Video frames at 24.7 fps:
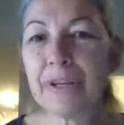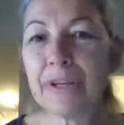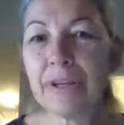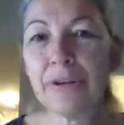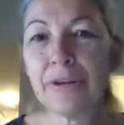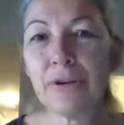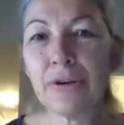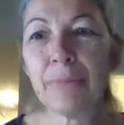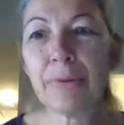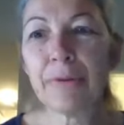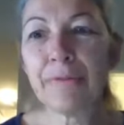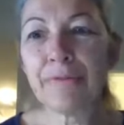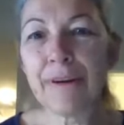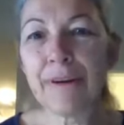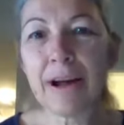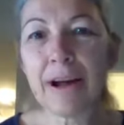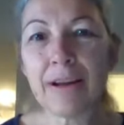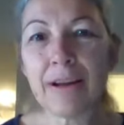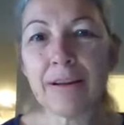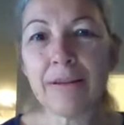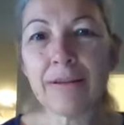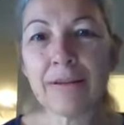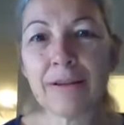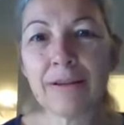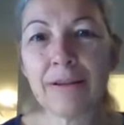It'll be
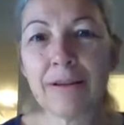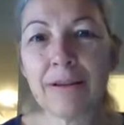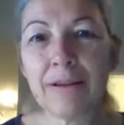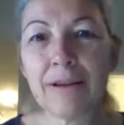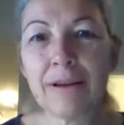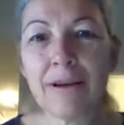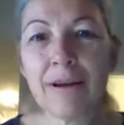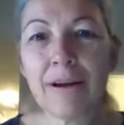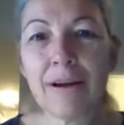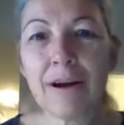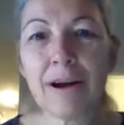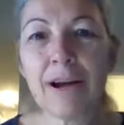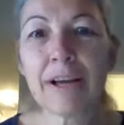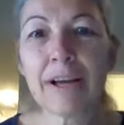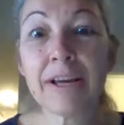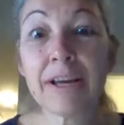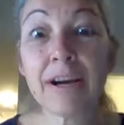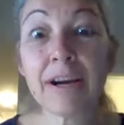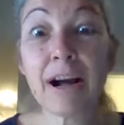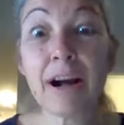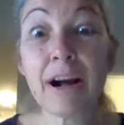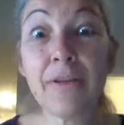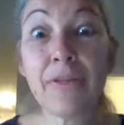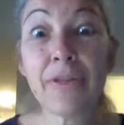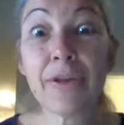fine. I get
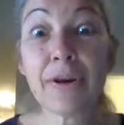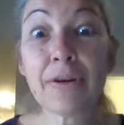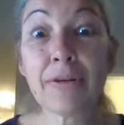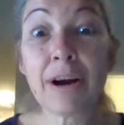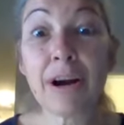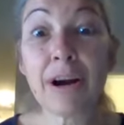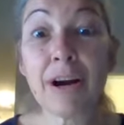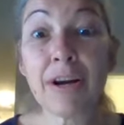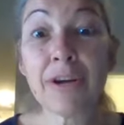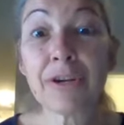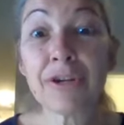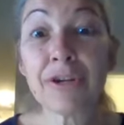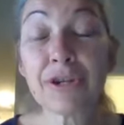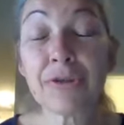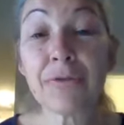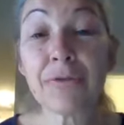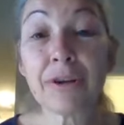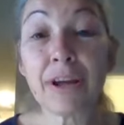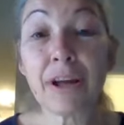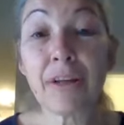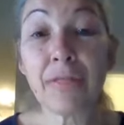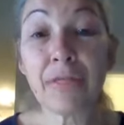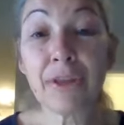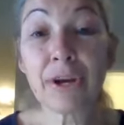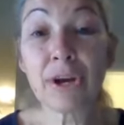out in the garage, go to
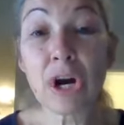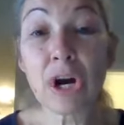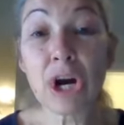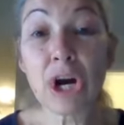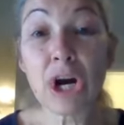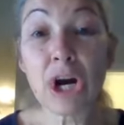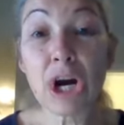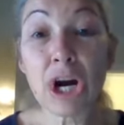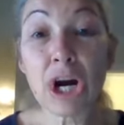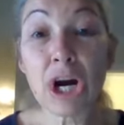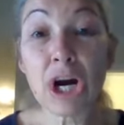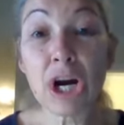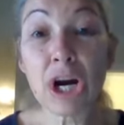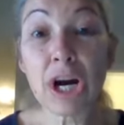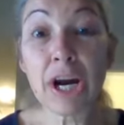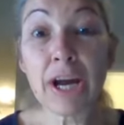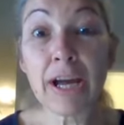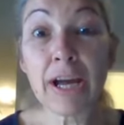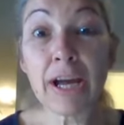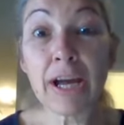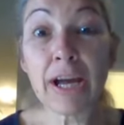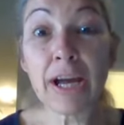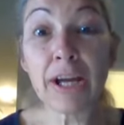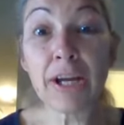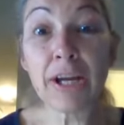get in the car,
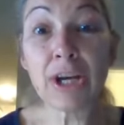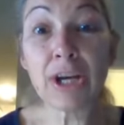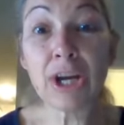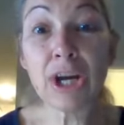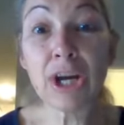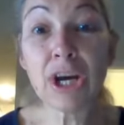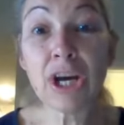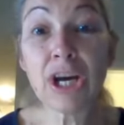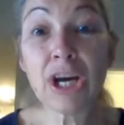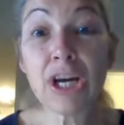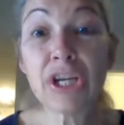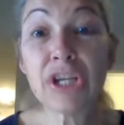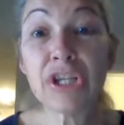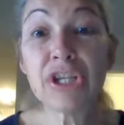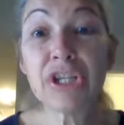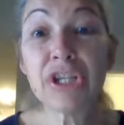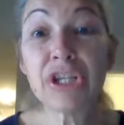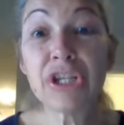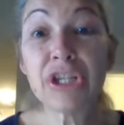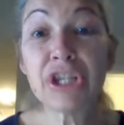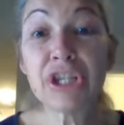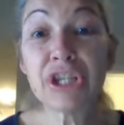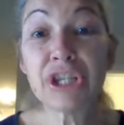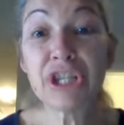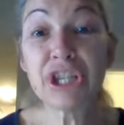and
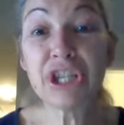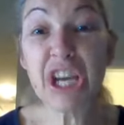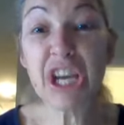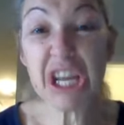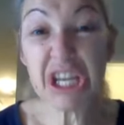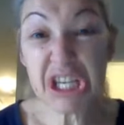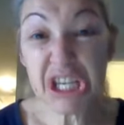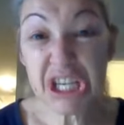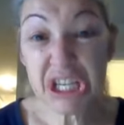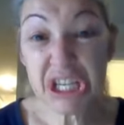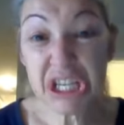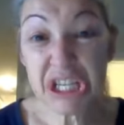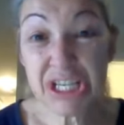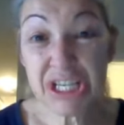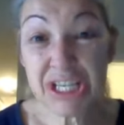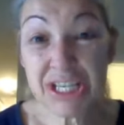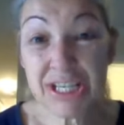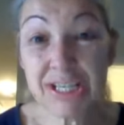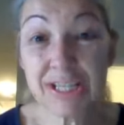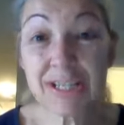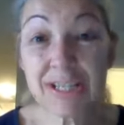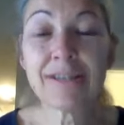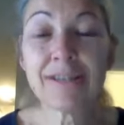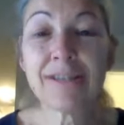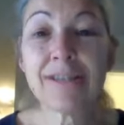shit.
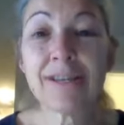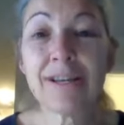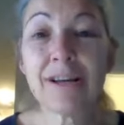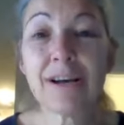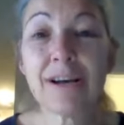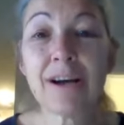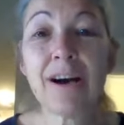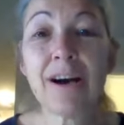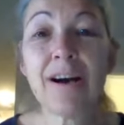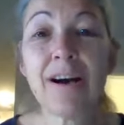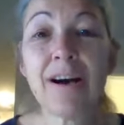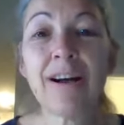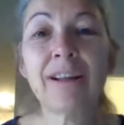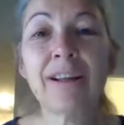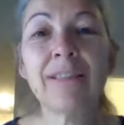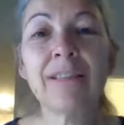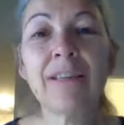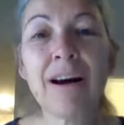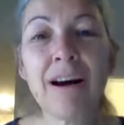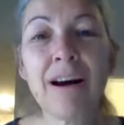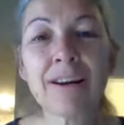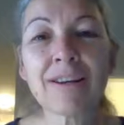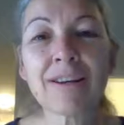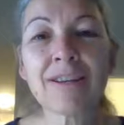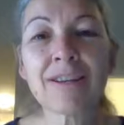I
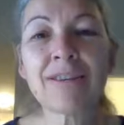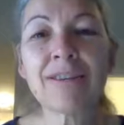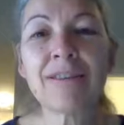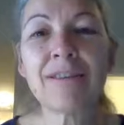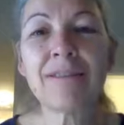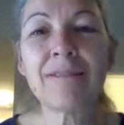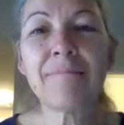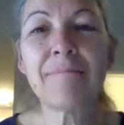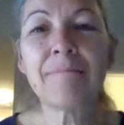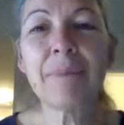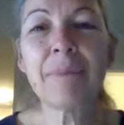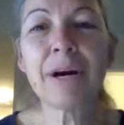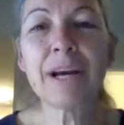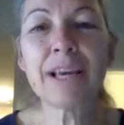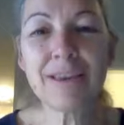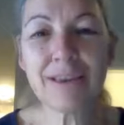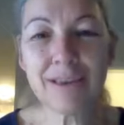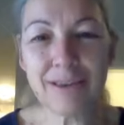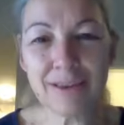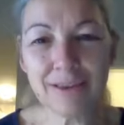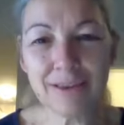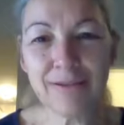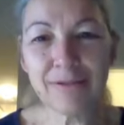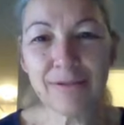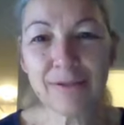locked my
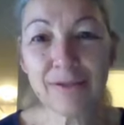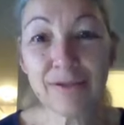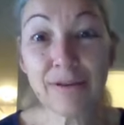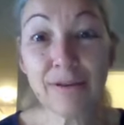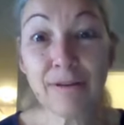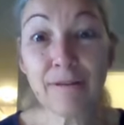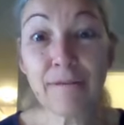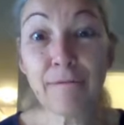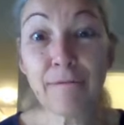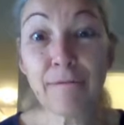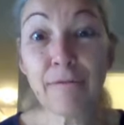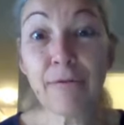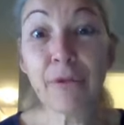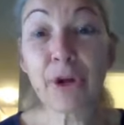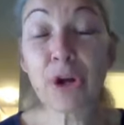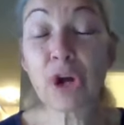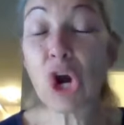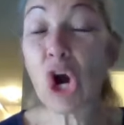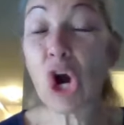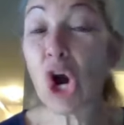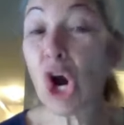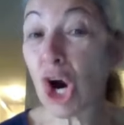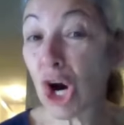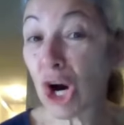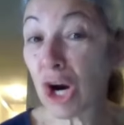keys for the
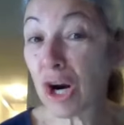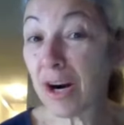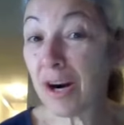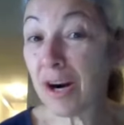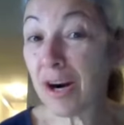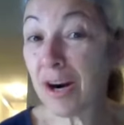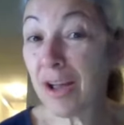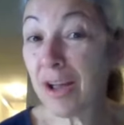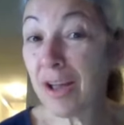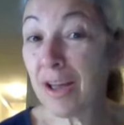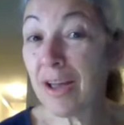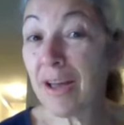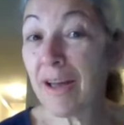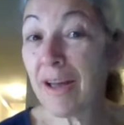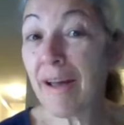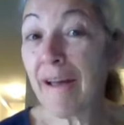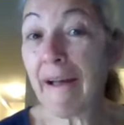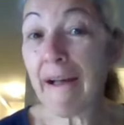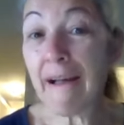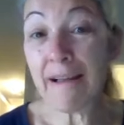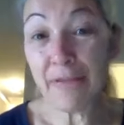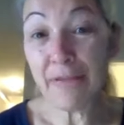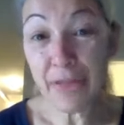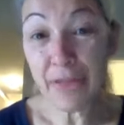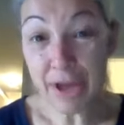car
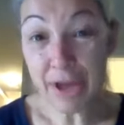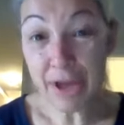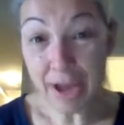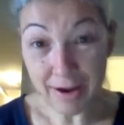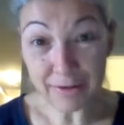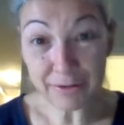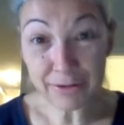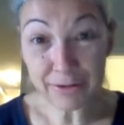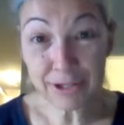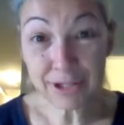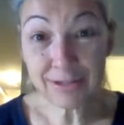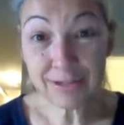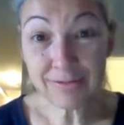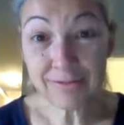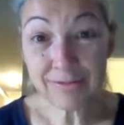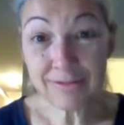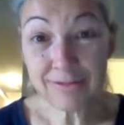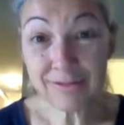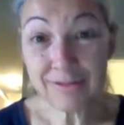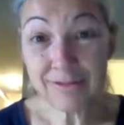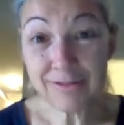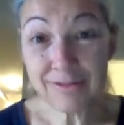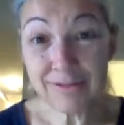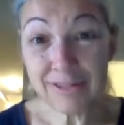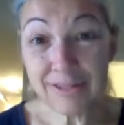and the house
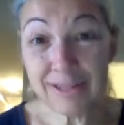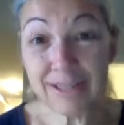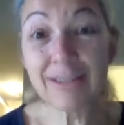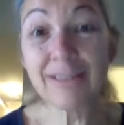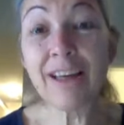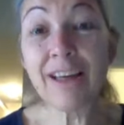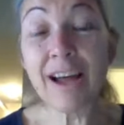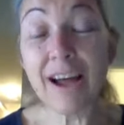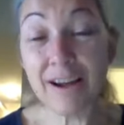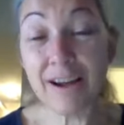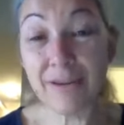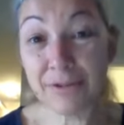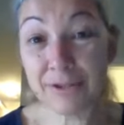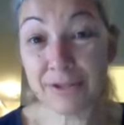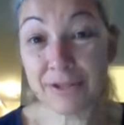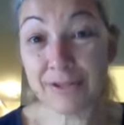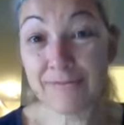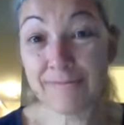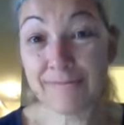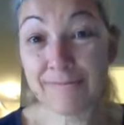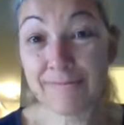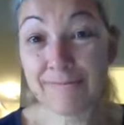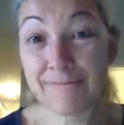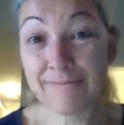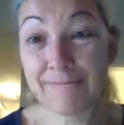in the house.